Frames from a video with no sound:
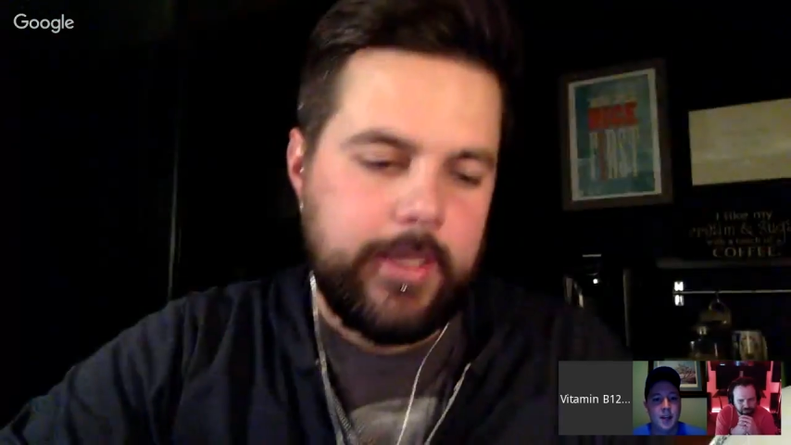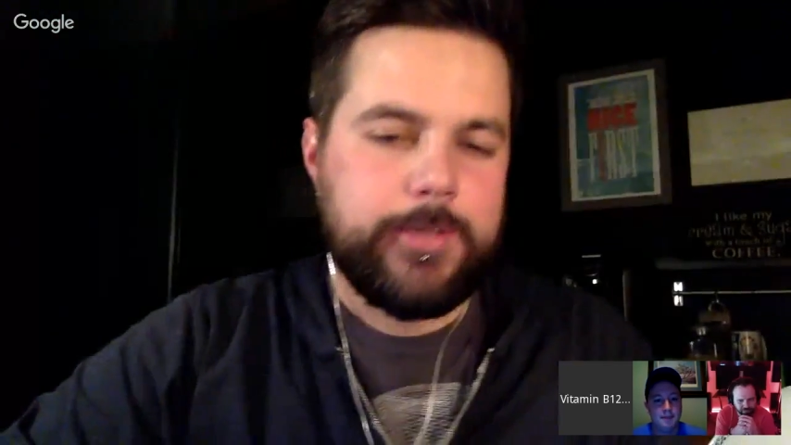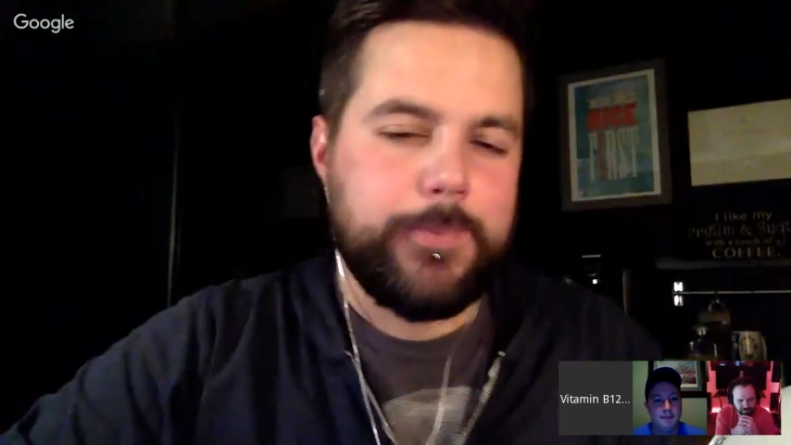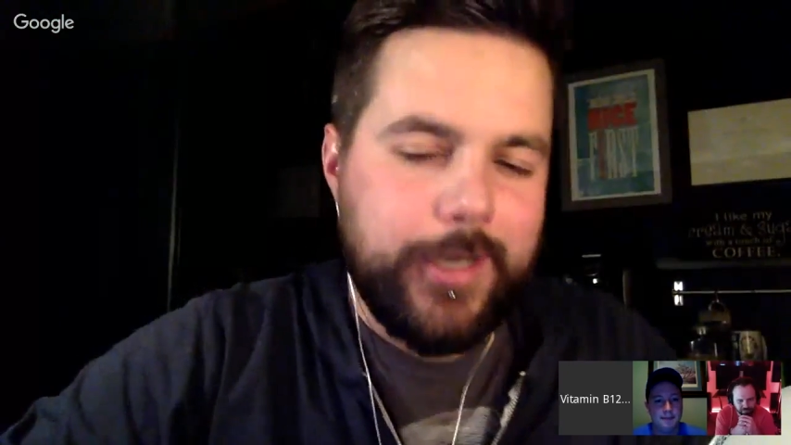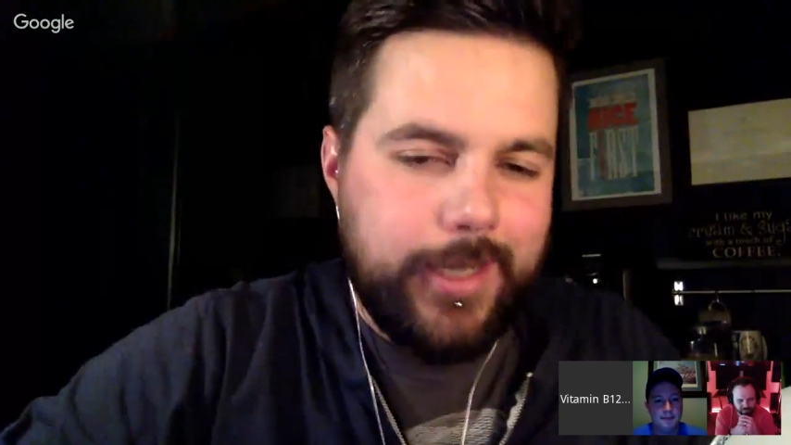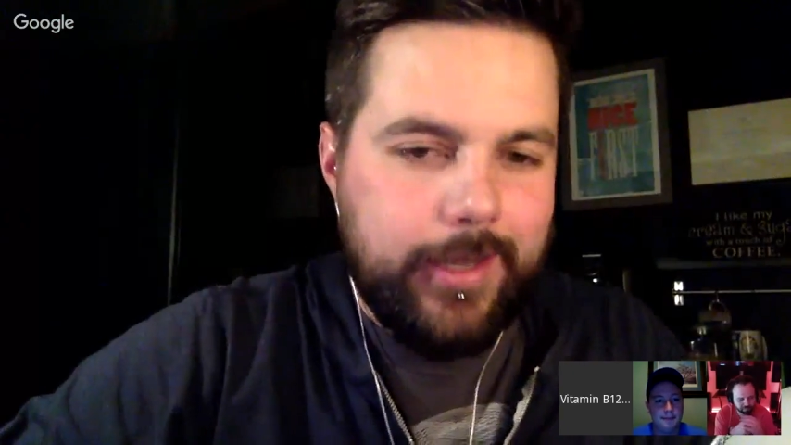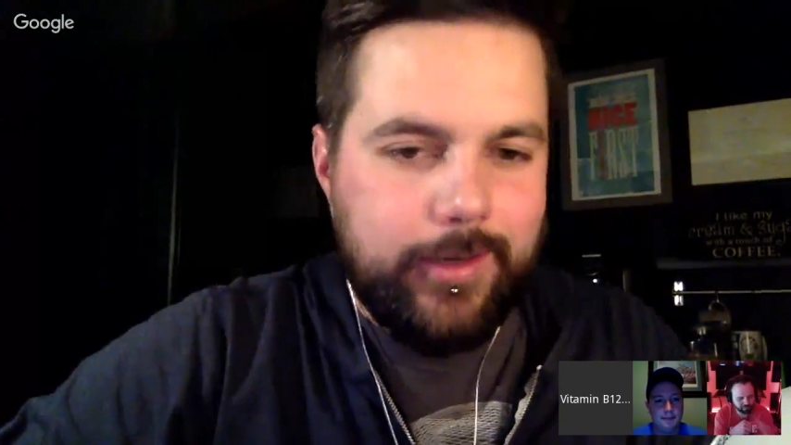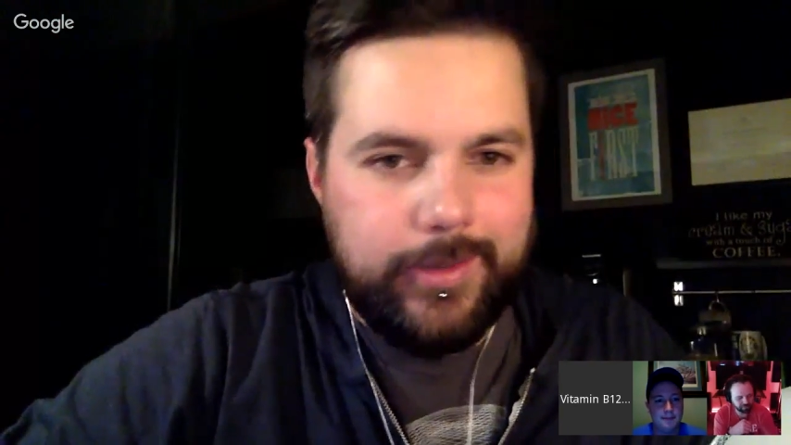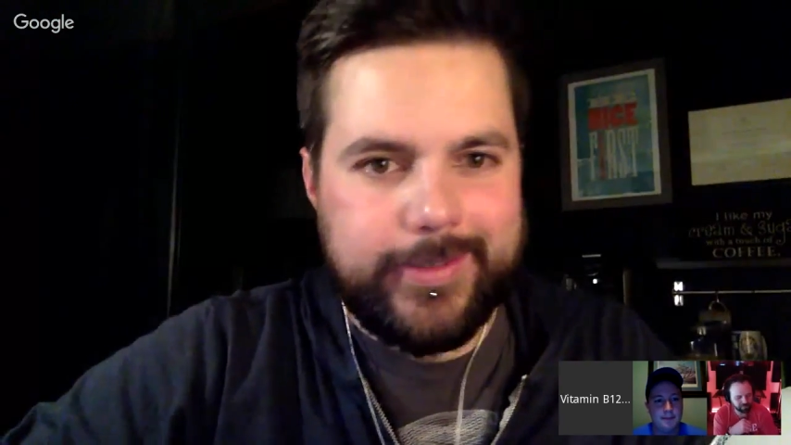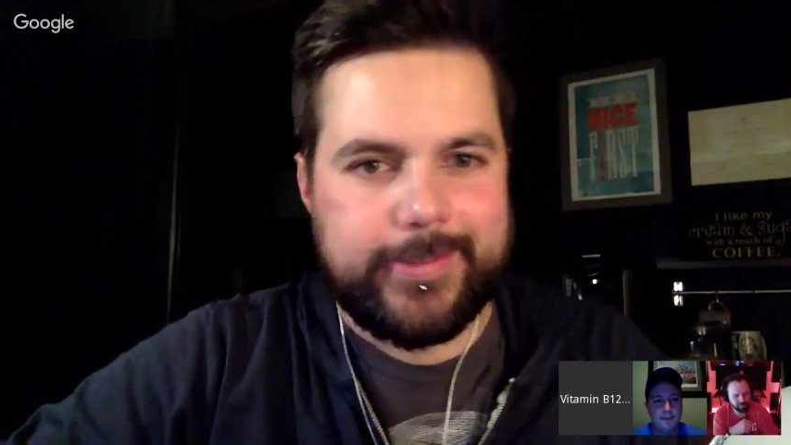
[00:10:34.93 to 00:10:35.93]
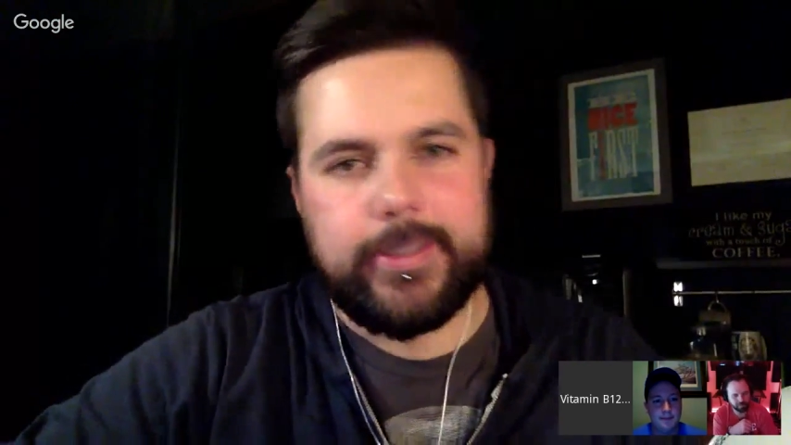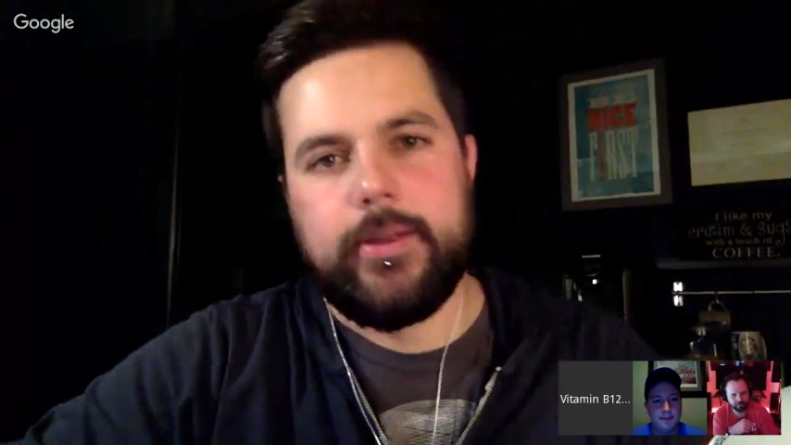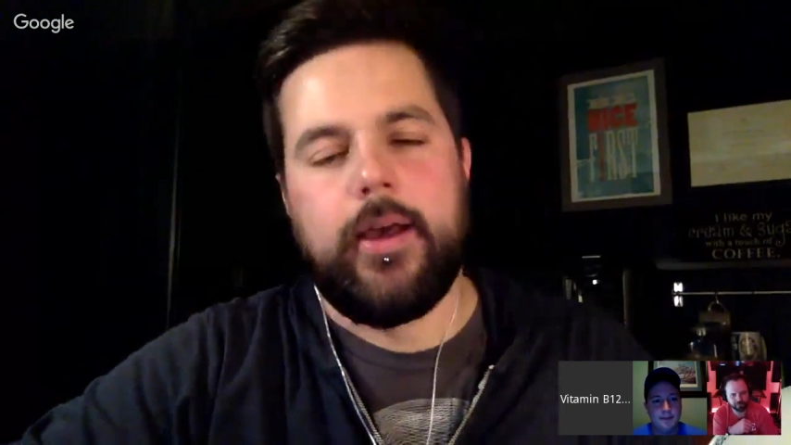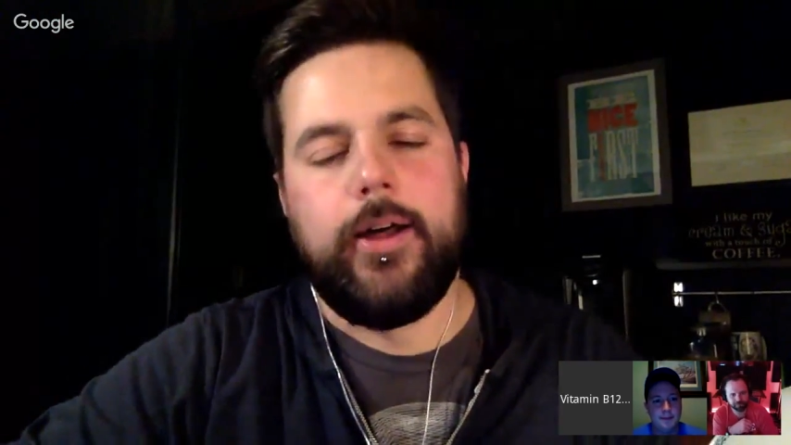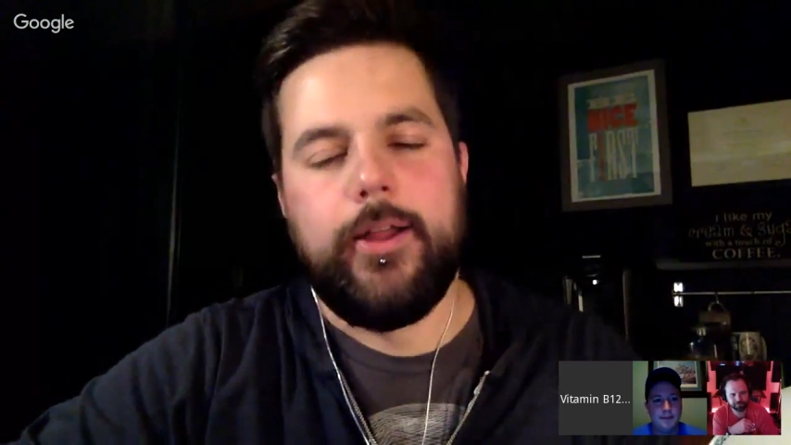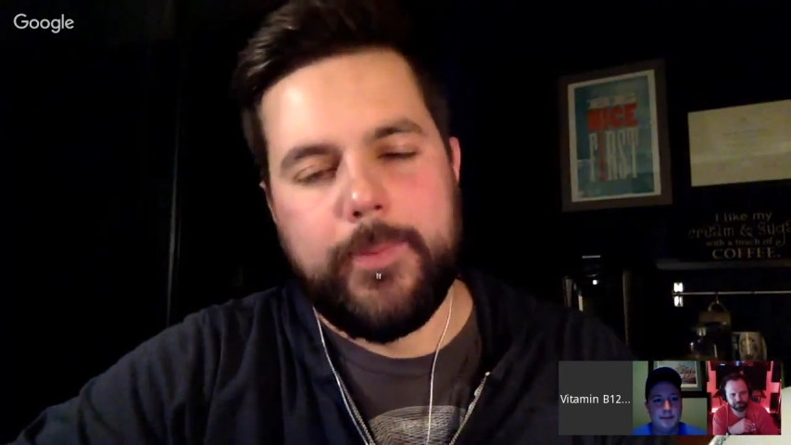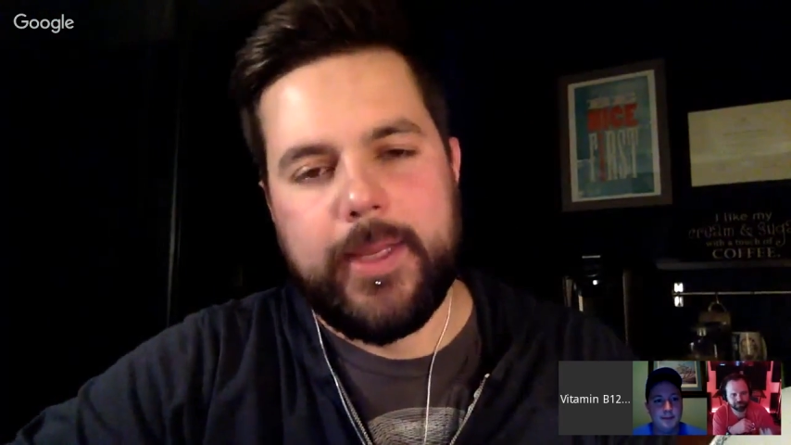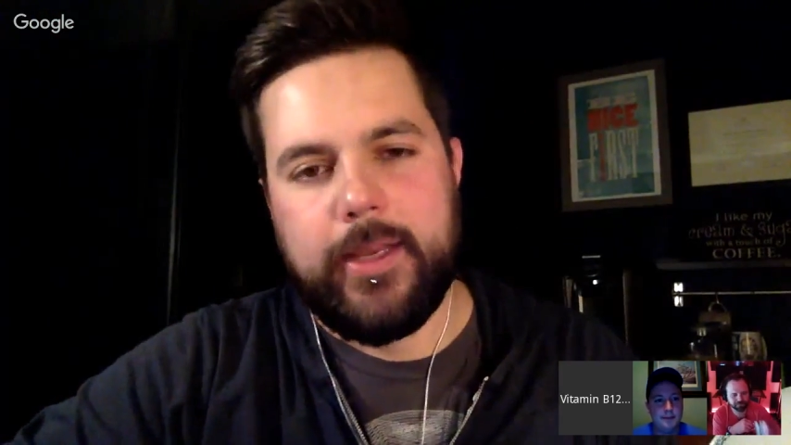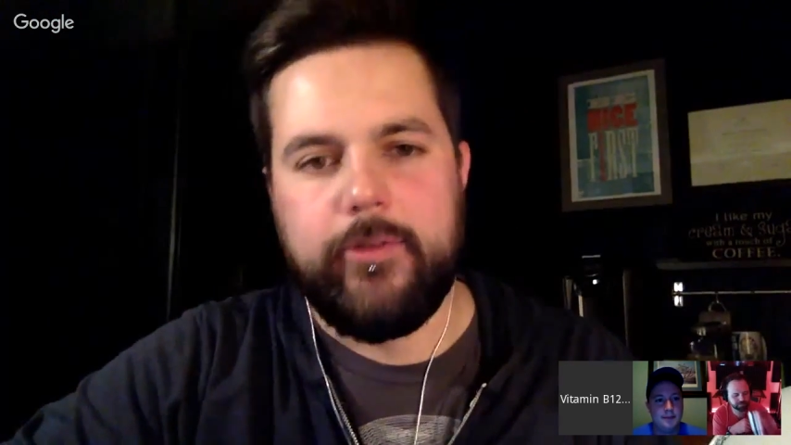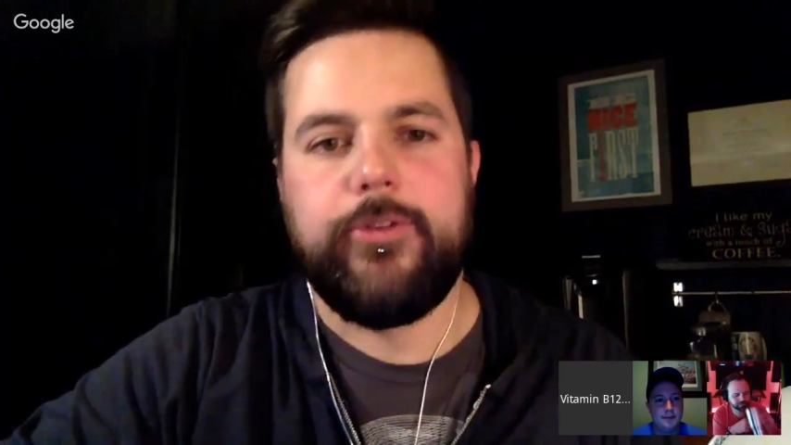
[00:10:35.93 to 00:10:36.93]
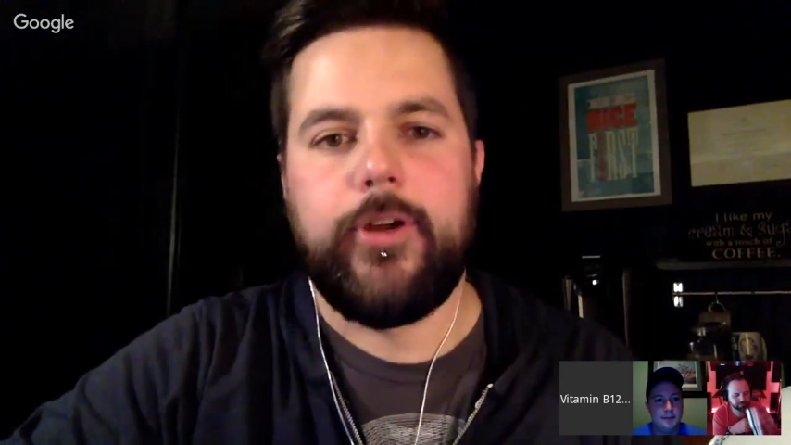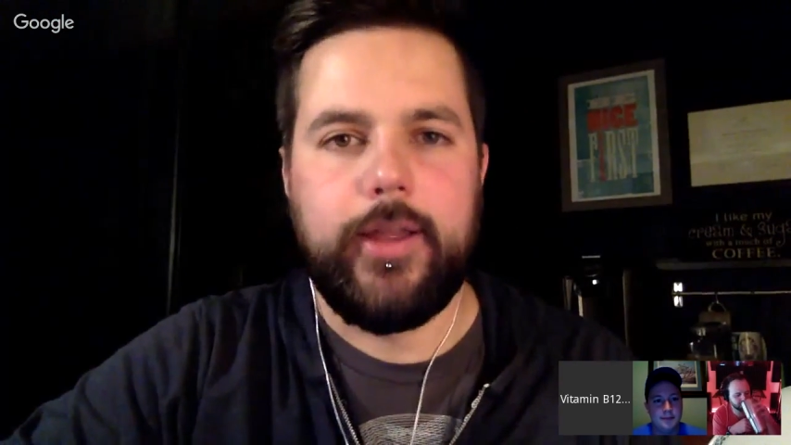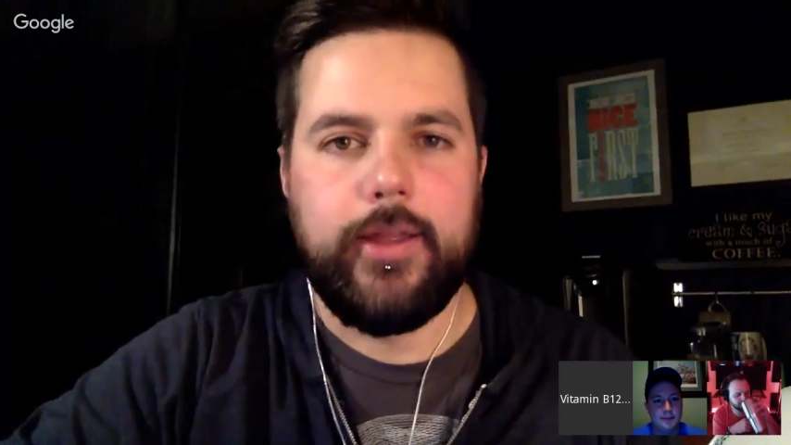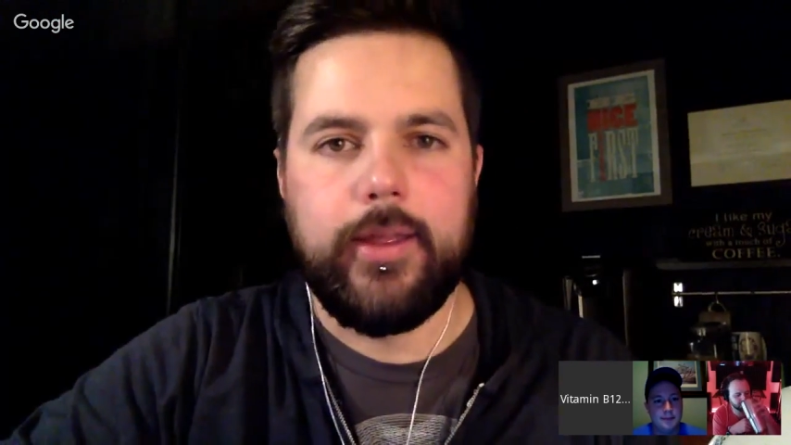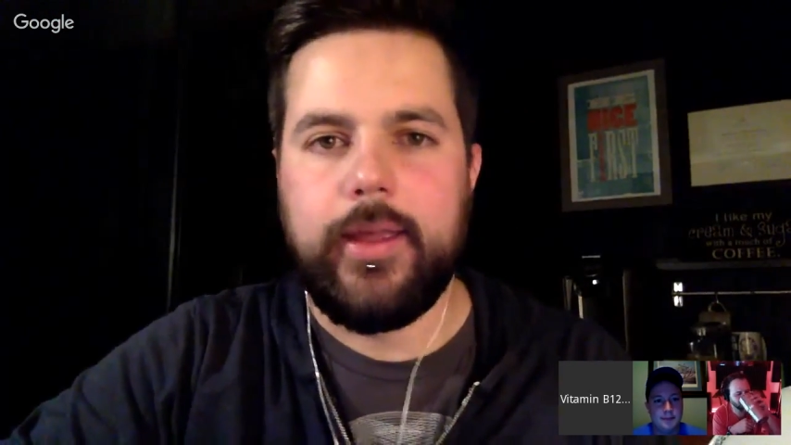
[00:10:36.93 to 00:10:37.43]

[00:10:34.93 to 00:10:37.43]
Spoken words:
he's putting out, at least on the media front,